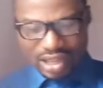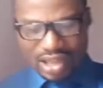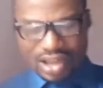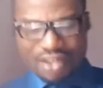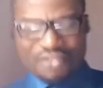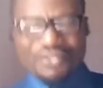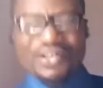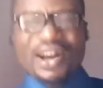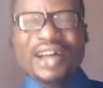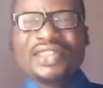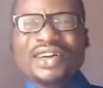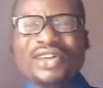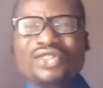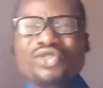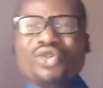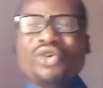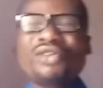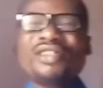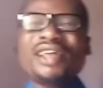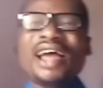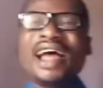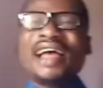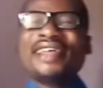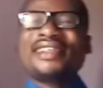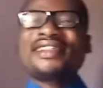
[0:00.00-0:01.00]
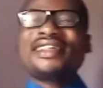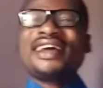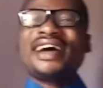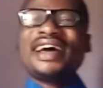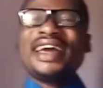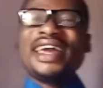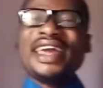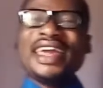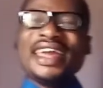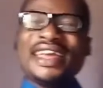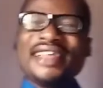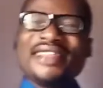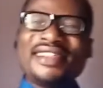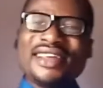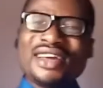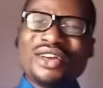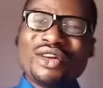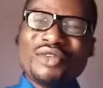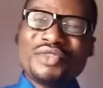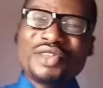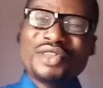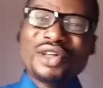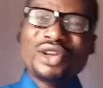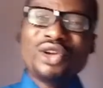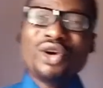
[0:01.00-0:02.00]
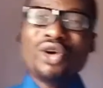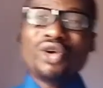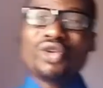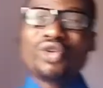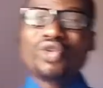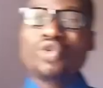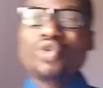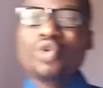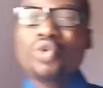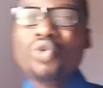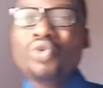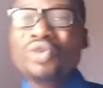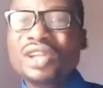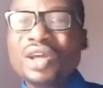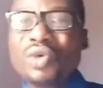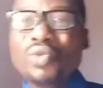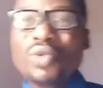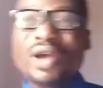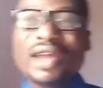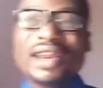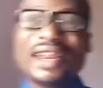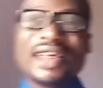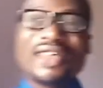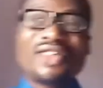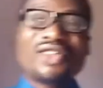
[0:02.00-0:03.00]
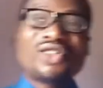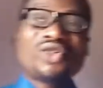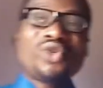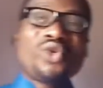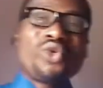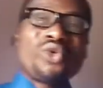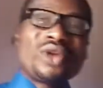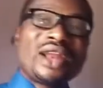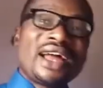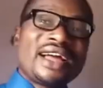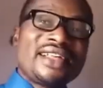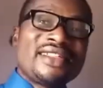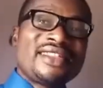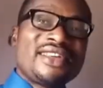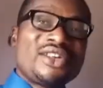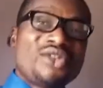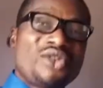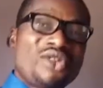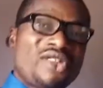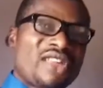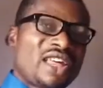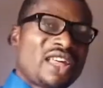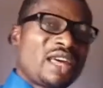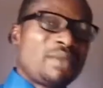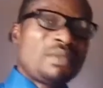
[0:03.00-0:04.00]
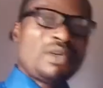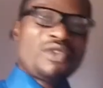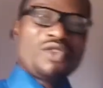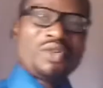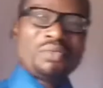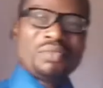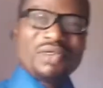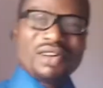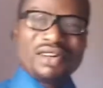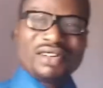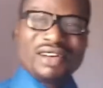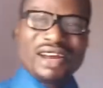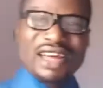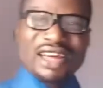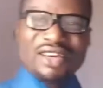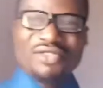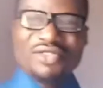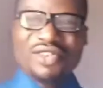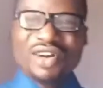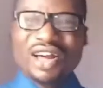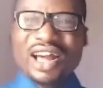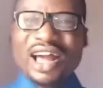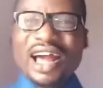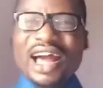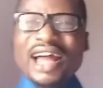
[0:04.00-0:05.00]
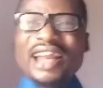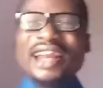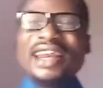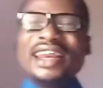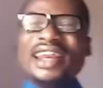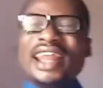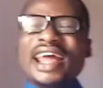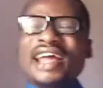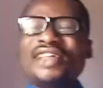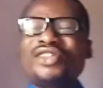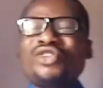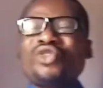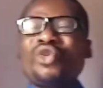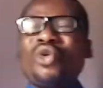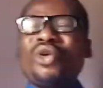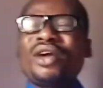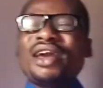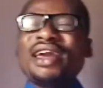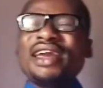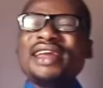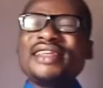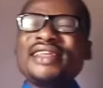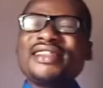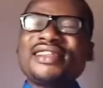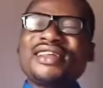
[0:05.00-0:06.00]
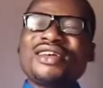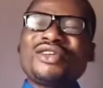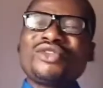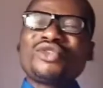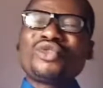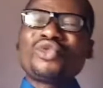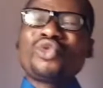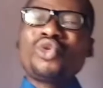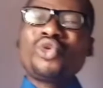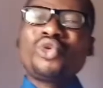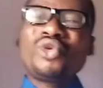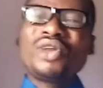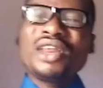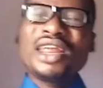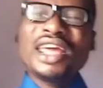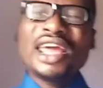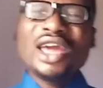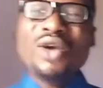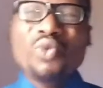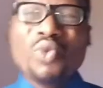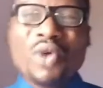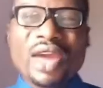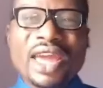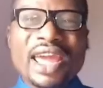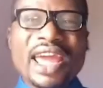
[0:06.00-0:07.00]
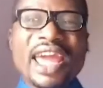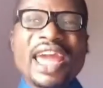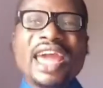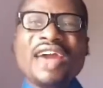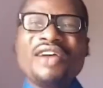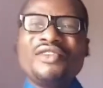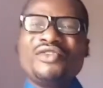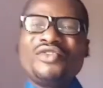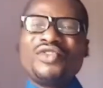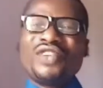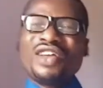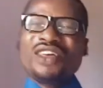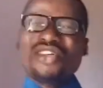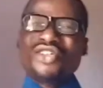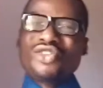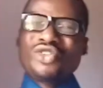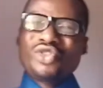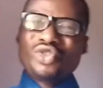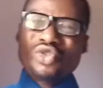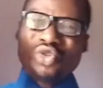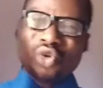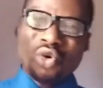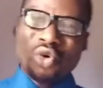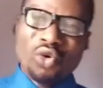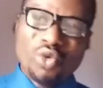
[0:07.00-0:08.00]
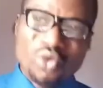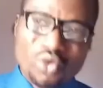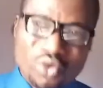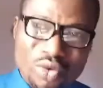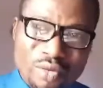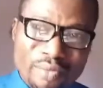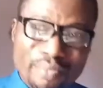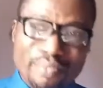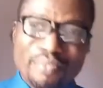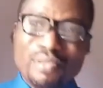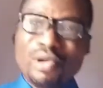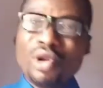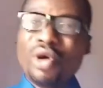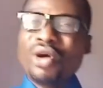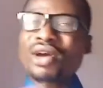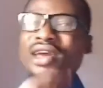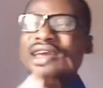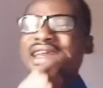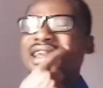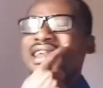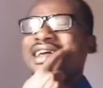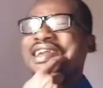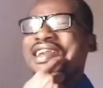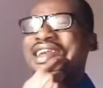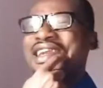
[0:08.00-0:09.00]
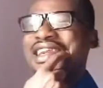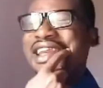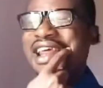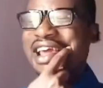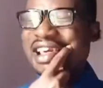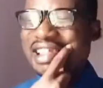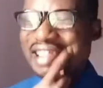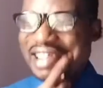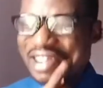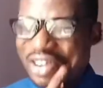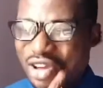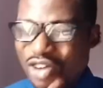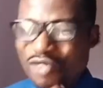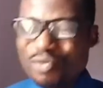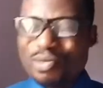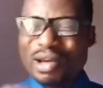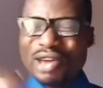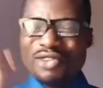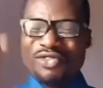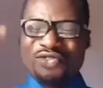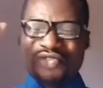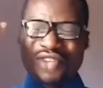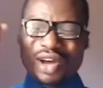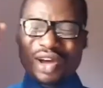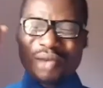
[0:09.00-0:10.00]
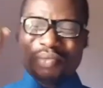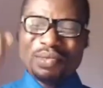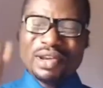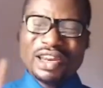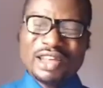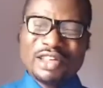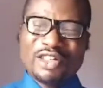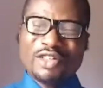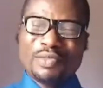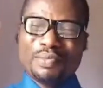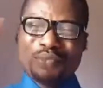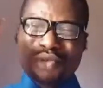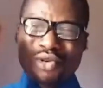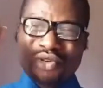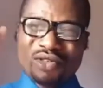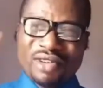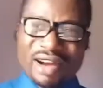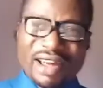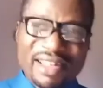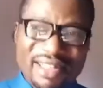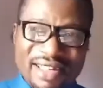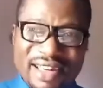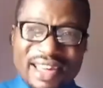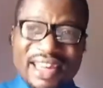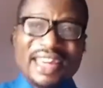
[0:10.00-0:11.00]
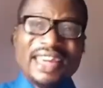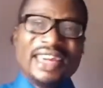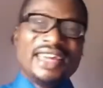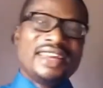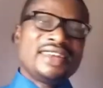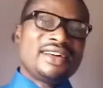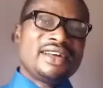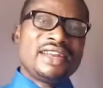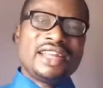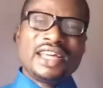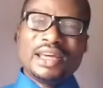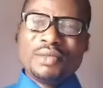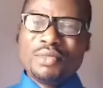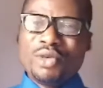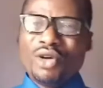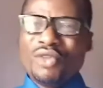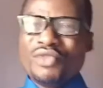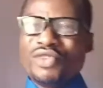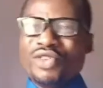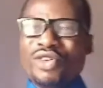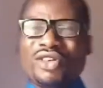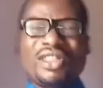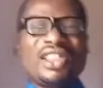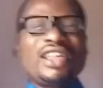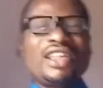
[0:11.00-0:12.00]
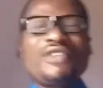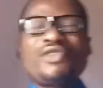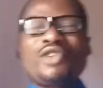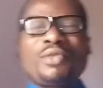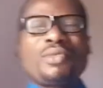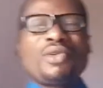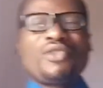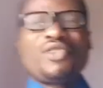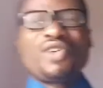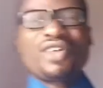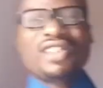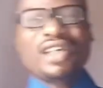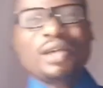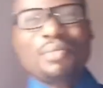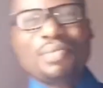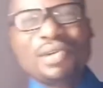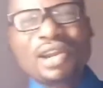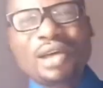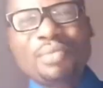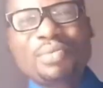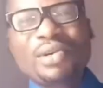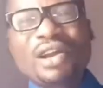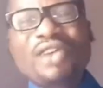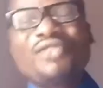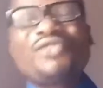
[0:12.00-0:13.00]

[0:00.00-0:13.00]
Father, just as the angel of the Lord rolled away the stone and Jesus came up from the grave, let your angel roll away every stone blocking the destiny of my family's progress in the name of Jesus. Lift up your voice and pray that prayer.